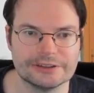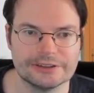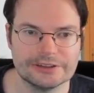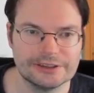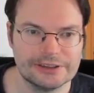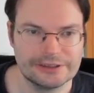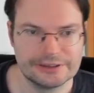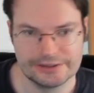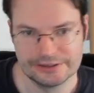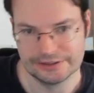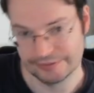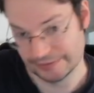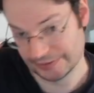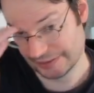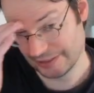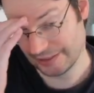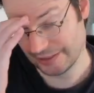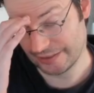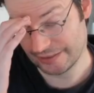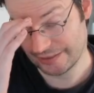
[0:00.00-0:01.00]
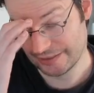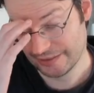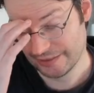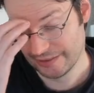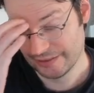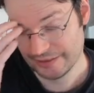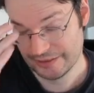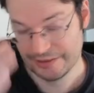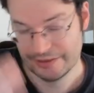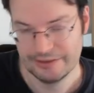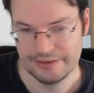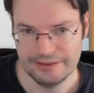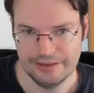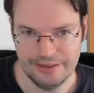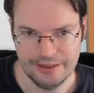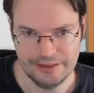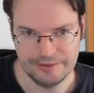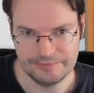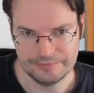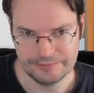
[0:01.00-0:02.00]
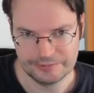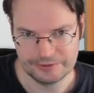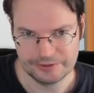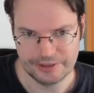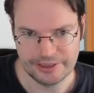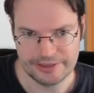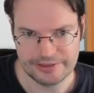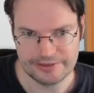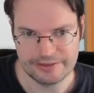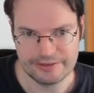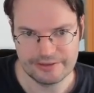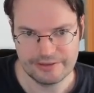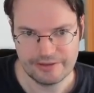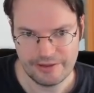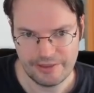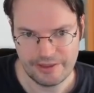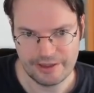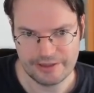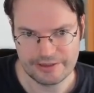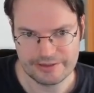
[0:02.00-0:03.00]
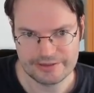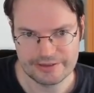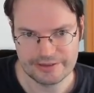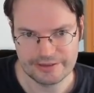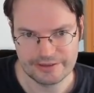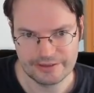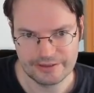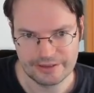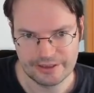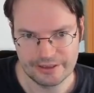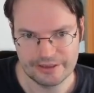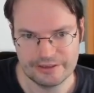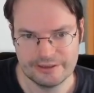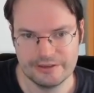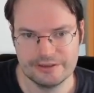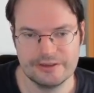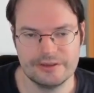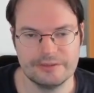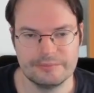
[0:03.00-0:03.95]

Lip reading: And we can write things that are